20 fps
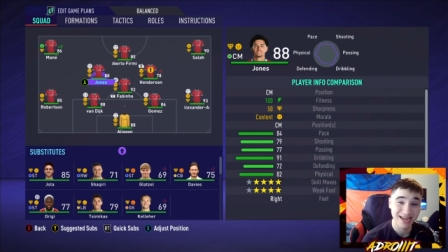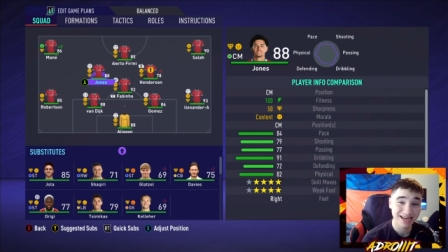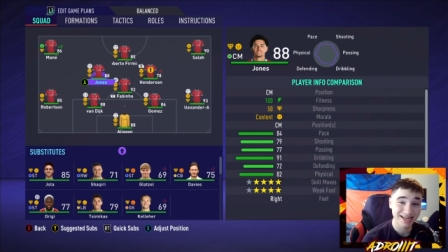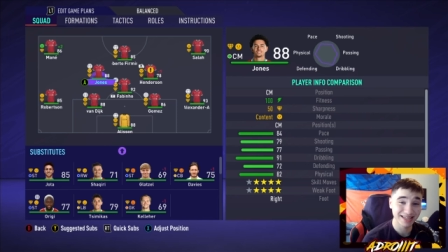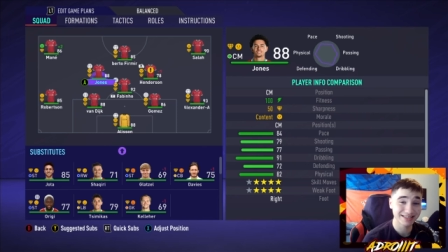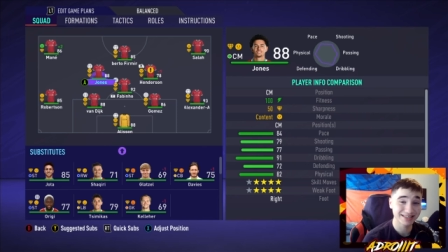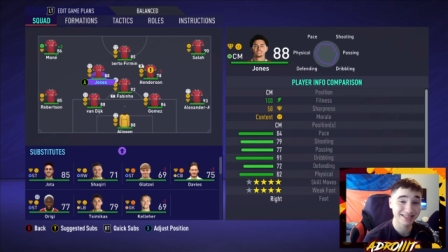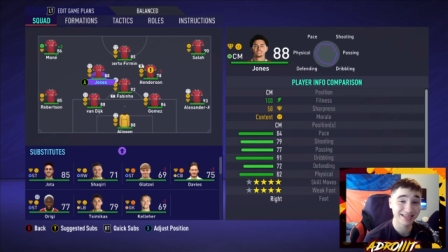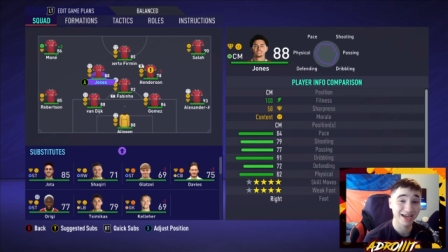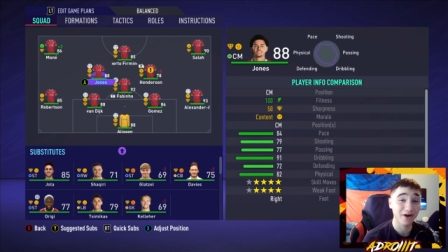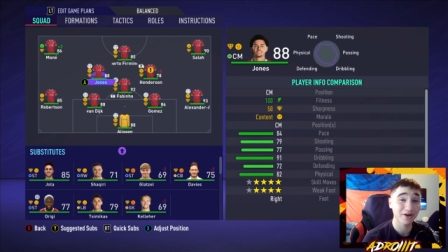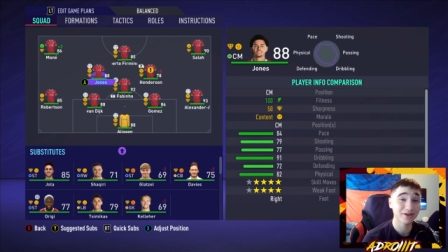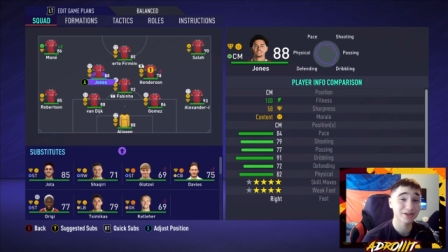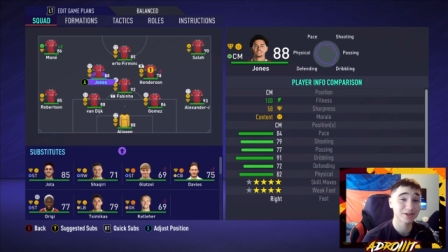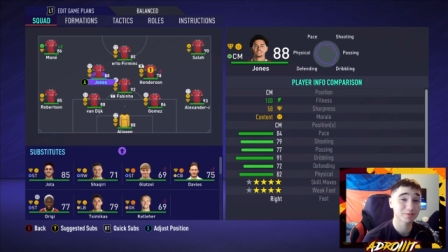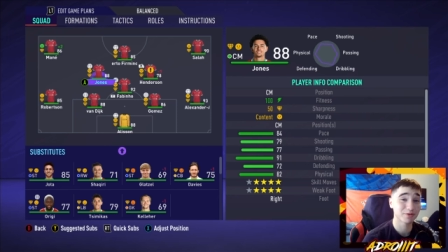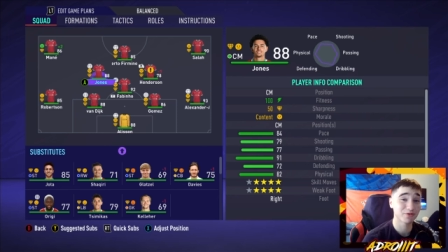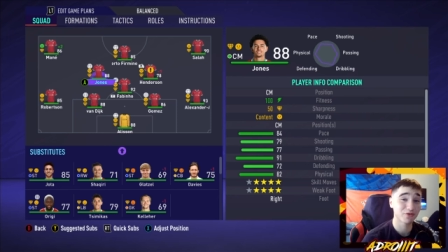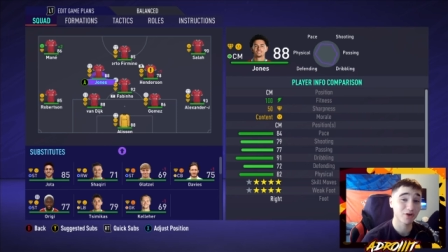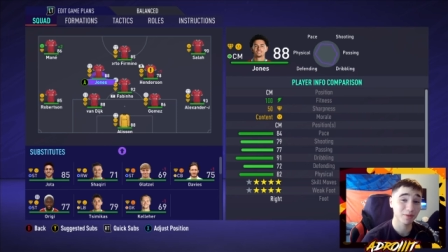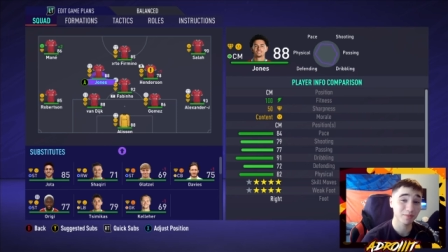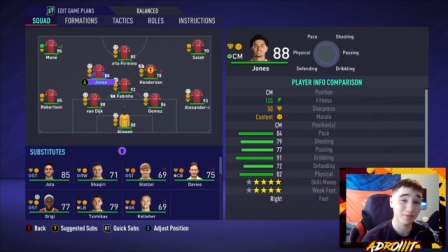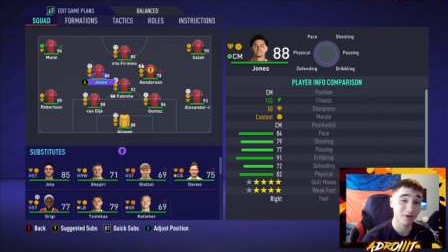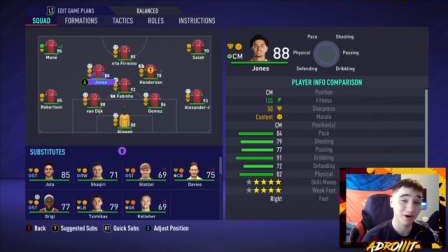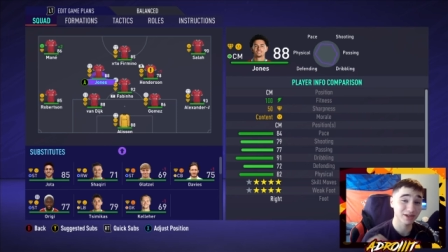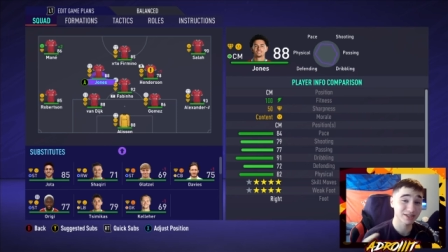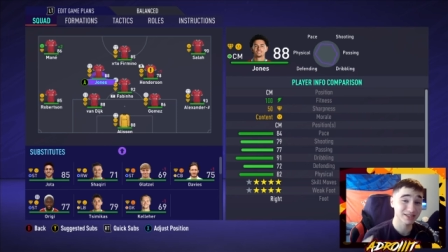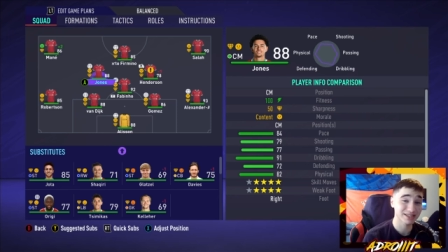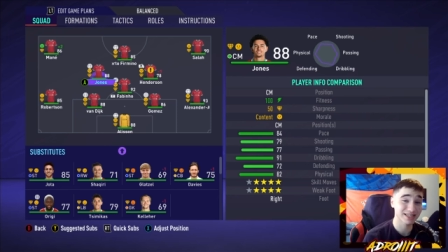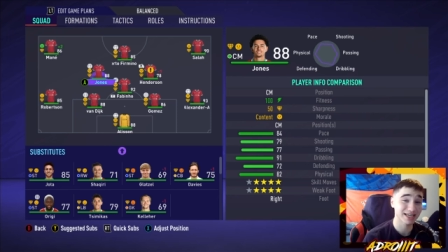Let's see how he does perform
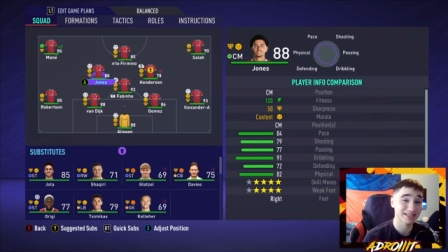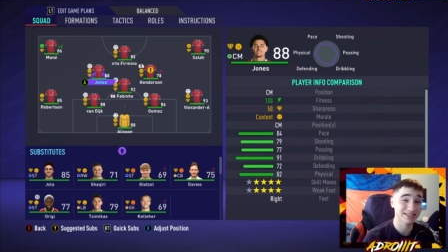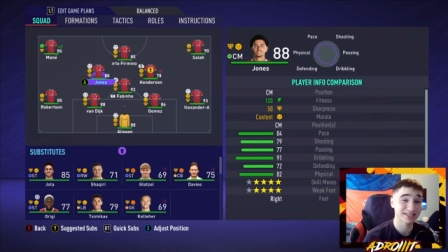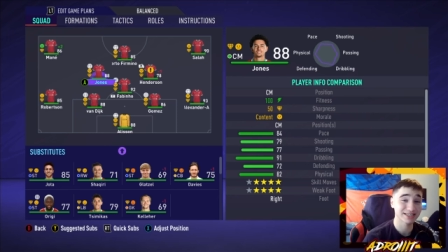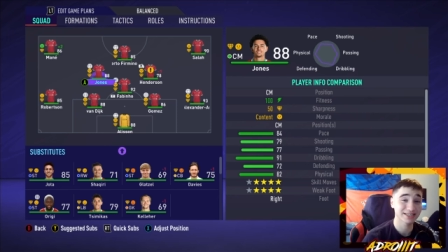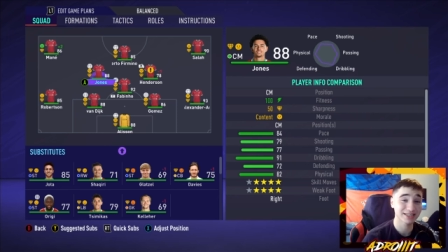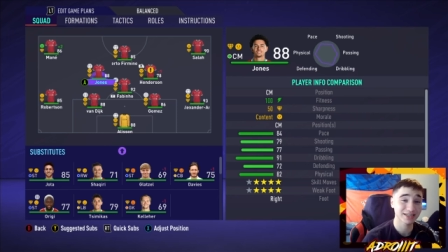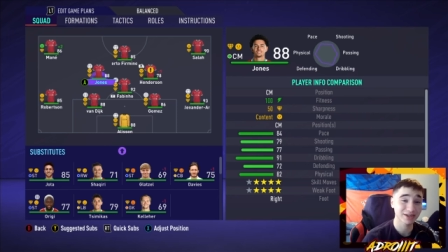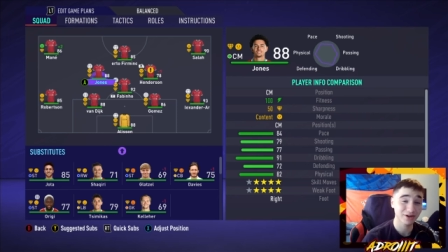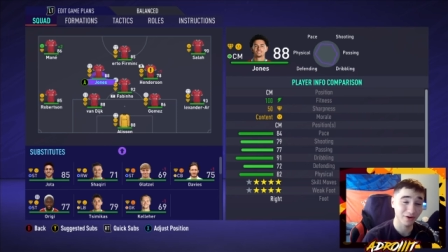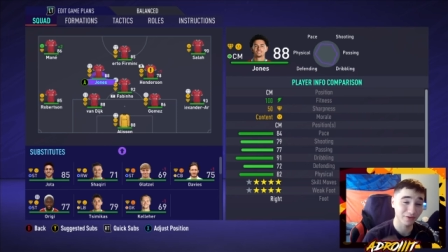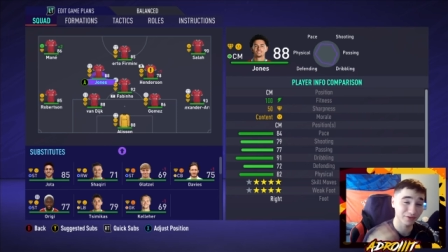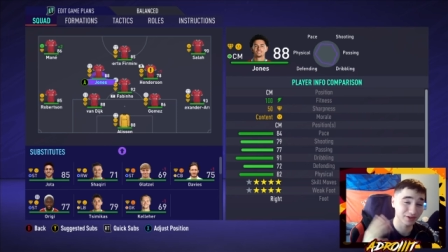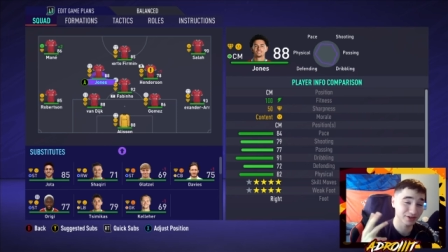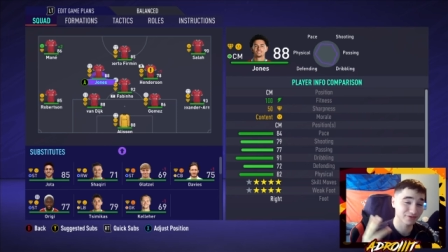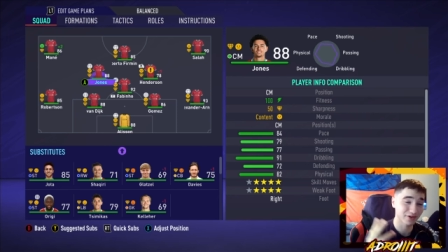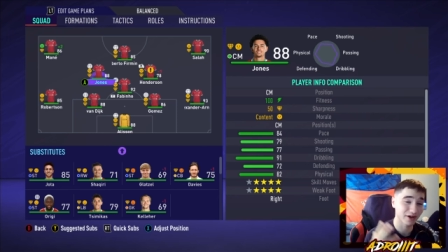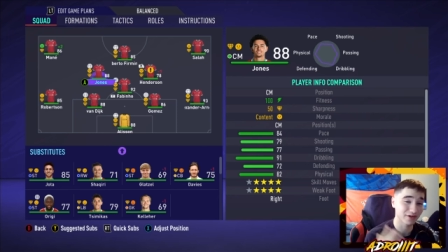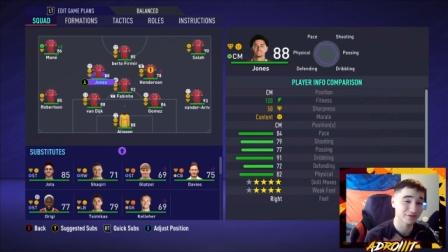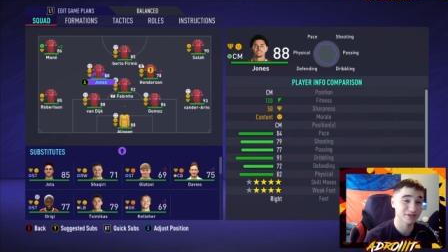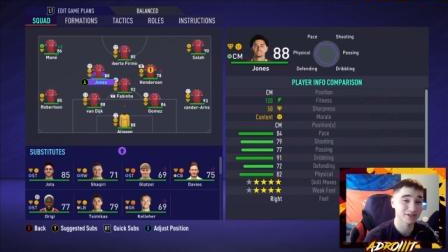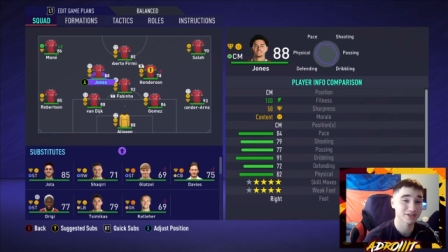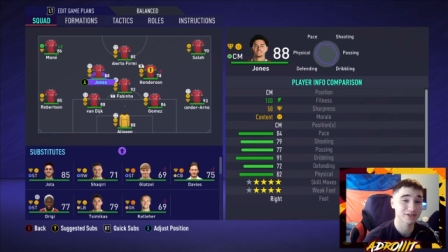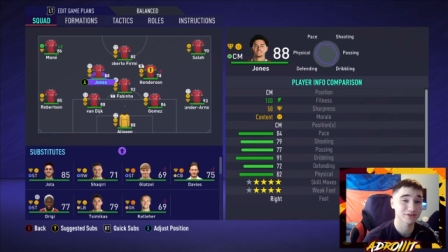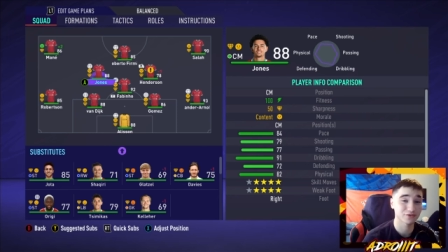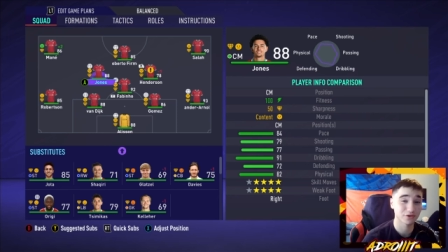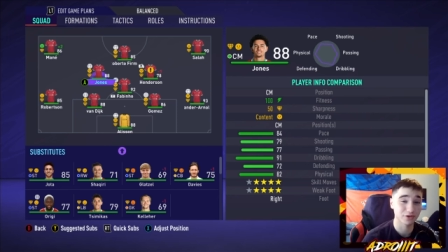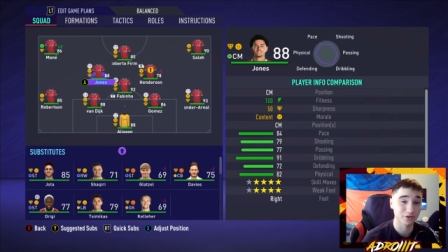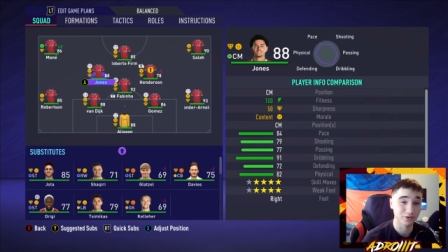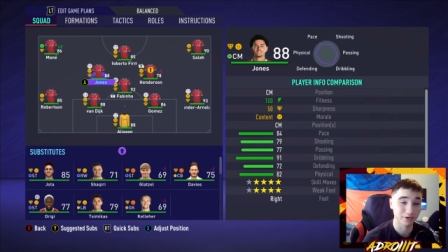on his last season of these five seasons
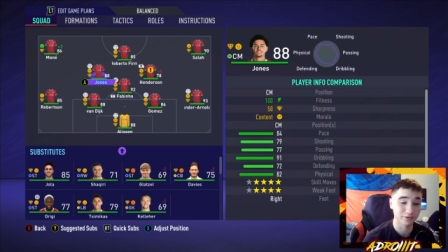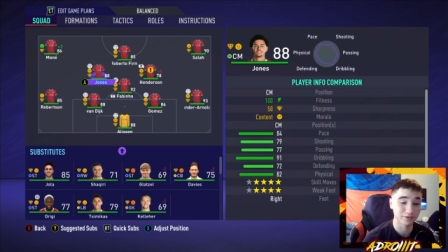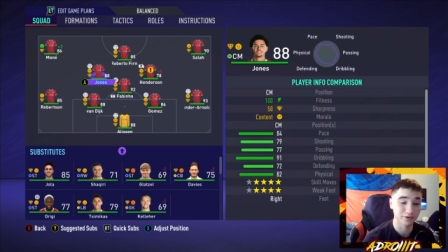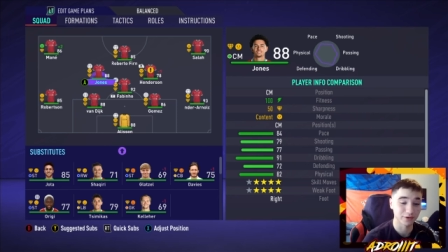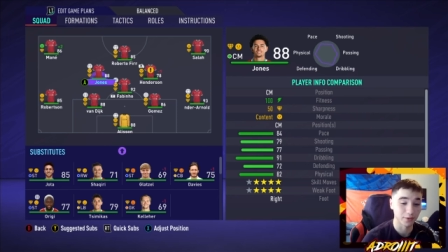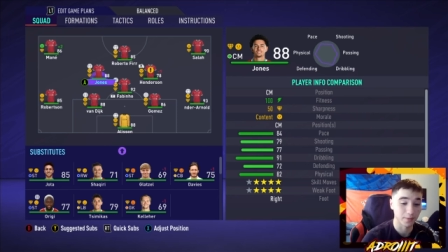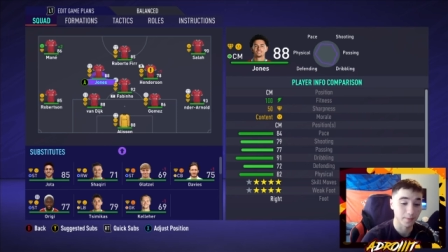for the review.